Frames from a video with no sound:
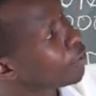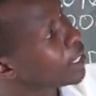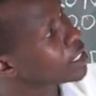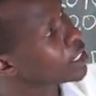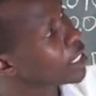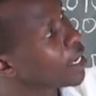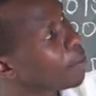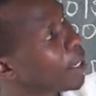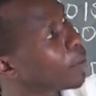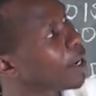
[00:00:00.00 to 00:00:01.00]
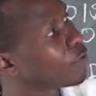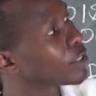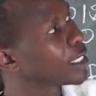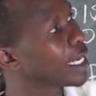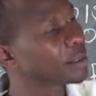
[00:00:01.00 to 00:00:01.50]
the first number we
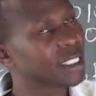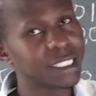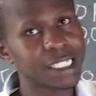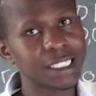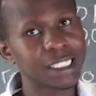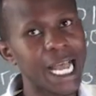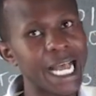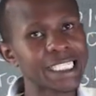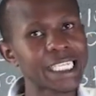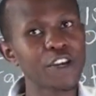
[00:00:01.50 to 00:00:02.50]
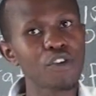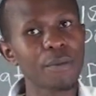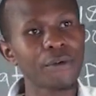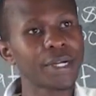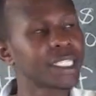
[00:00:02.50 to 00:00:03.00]
have determined it as a
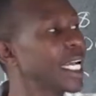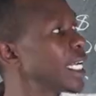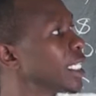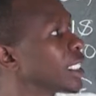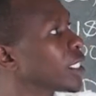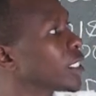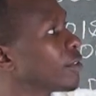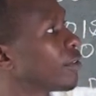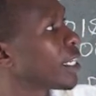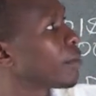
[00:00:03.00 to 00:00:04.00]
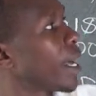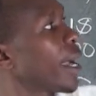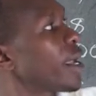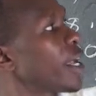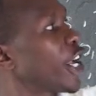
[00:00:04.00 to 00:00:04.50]
numerator divided
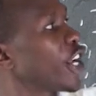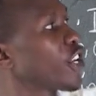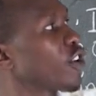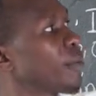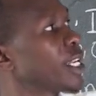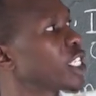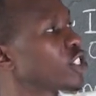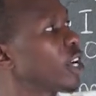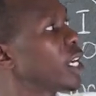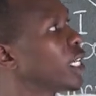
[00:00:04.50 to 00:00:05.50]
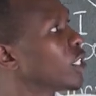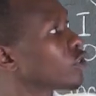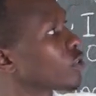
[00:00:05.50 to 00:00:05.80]
by a denominator.